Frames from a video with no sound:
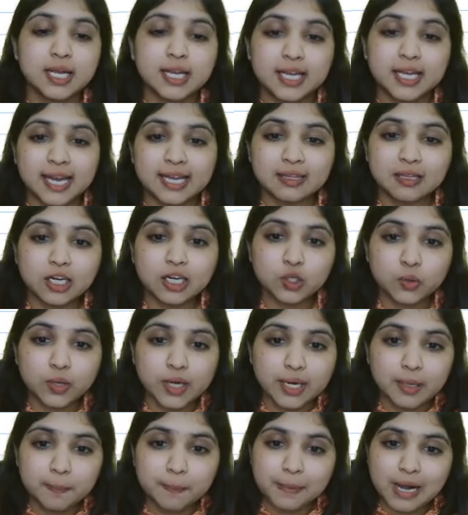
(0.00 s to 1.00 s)
Either you
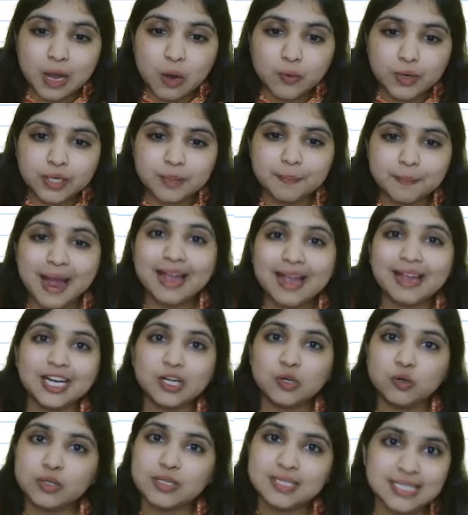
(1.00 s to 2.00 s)
can plow it back
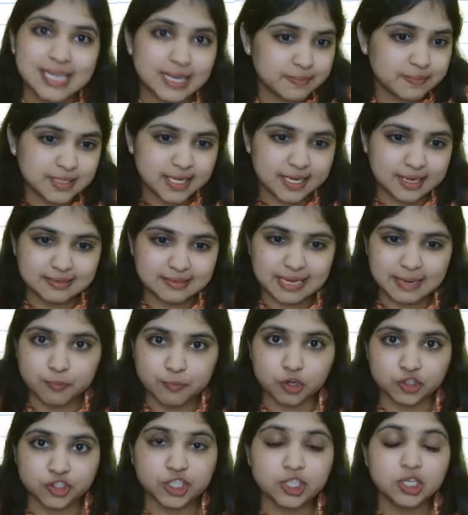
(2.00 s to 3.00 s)
into the same CSR
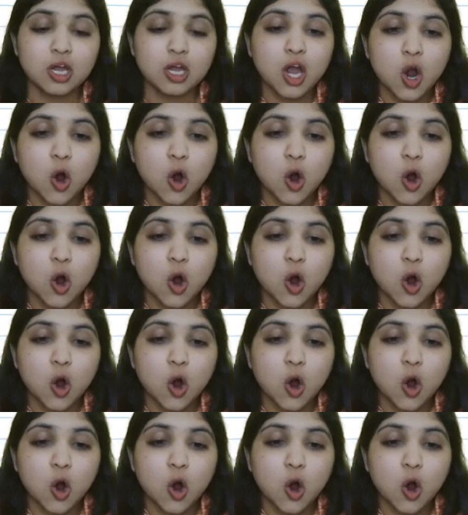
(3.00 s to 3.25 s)
project,